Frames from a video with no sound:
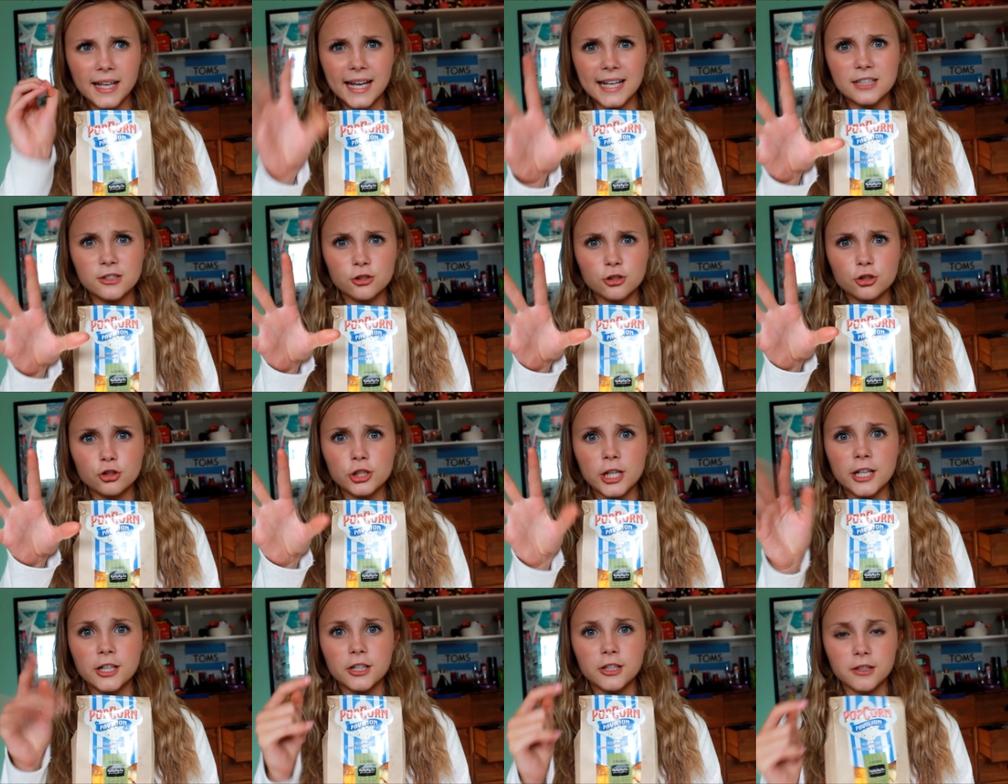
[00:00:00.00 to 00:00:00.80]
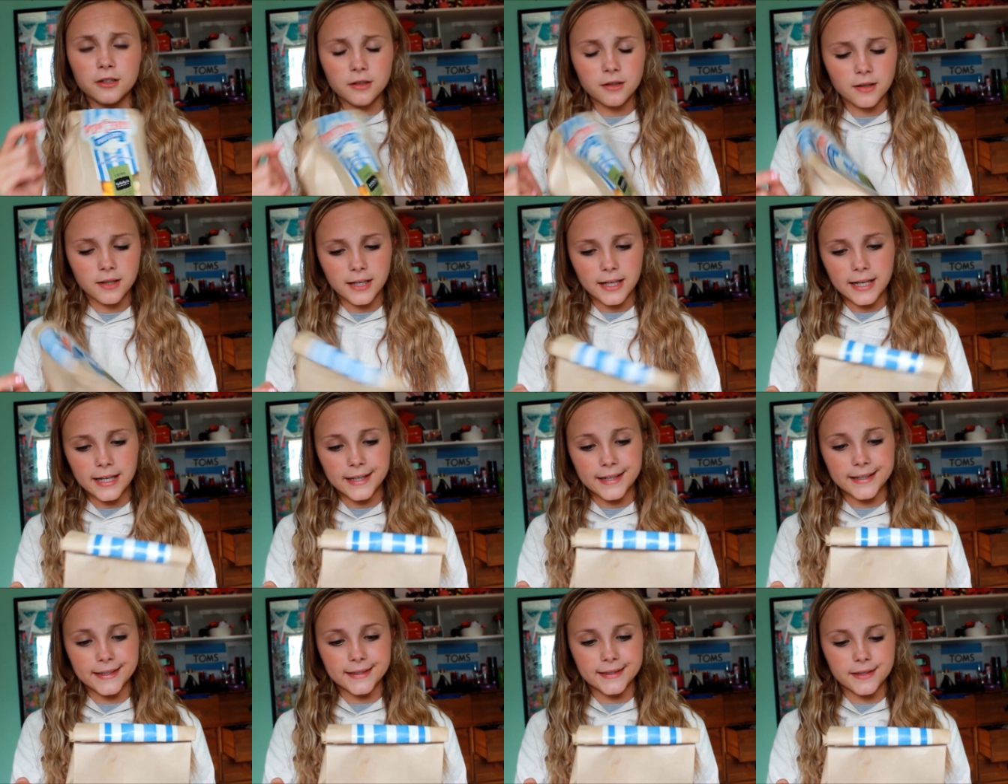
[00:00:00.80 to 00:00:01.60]
extra cheddar
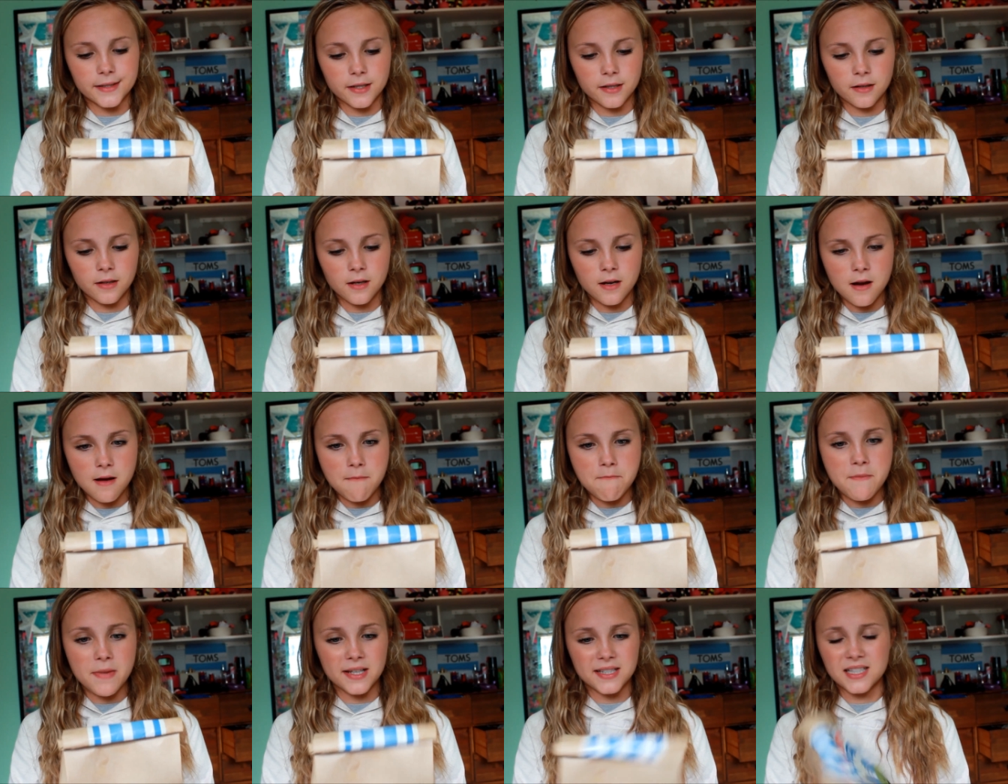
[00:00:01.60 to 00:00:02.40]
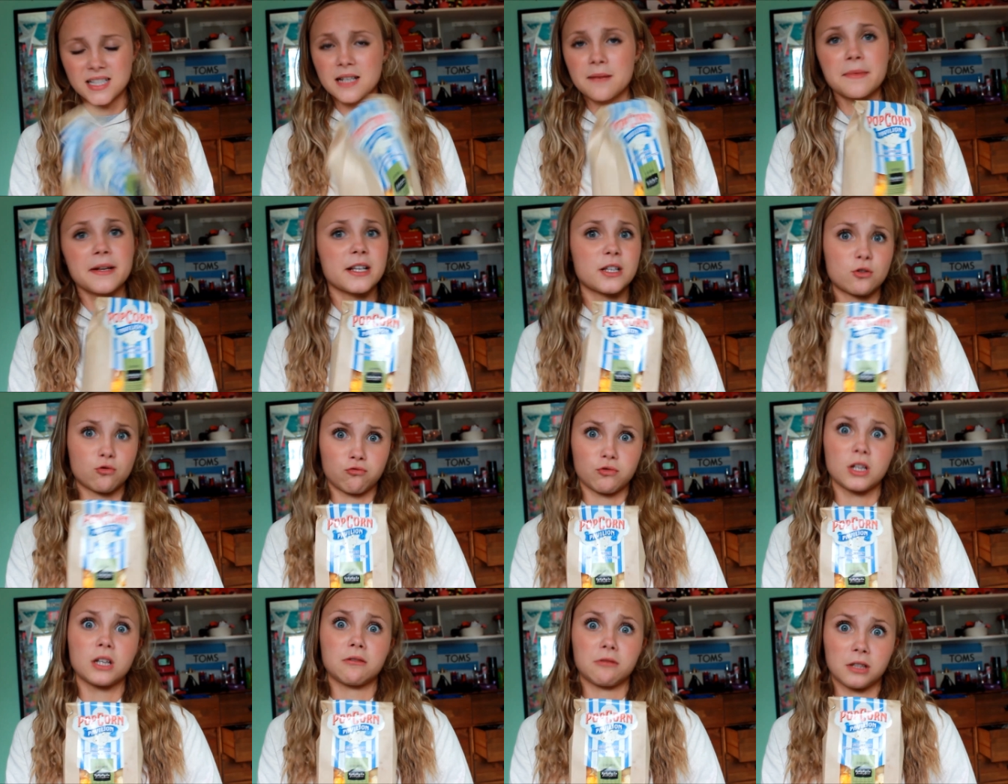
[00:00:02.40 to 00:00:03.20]
and mixed them and it's
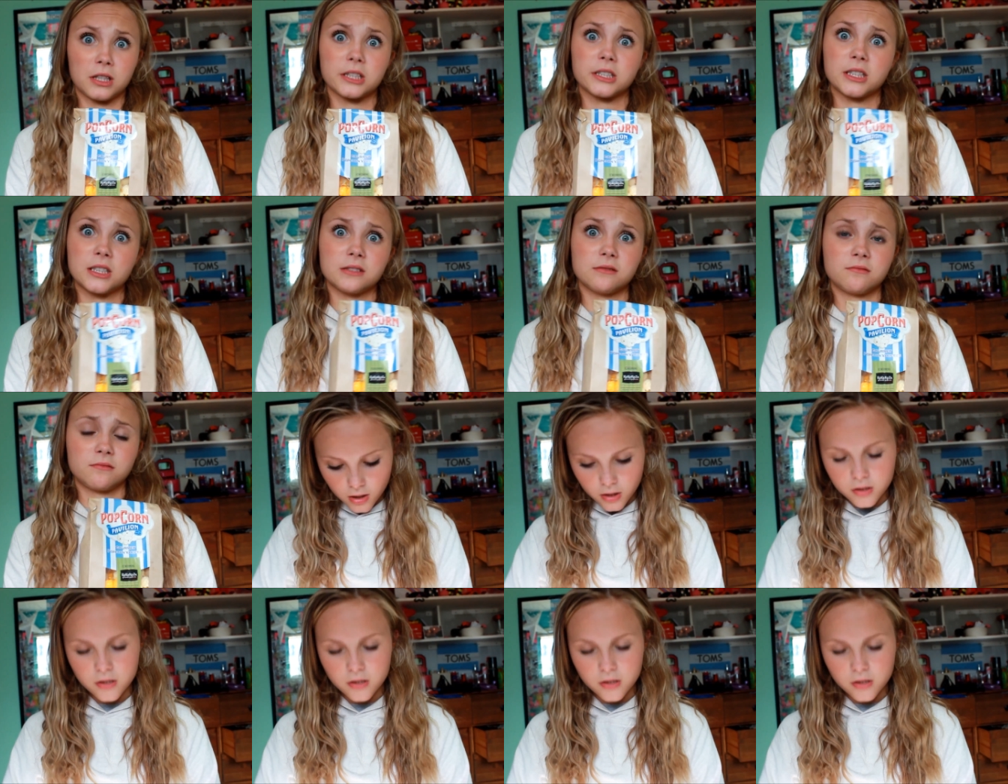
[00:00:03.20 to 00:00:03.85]
really, really good.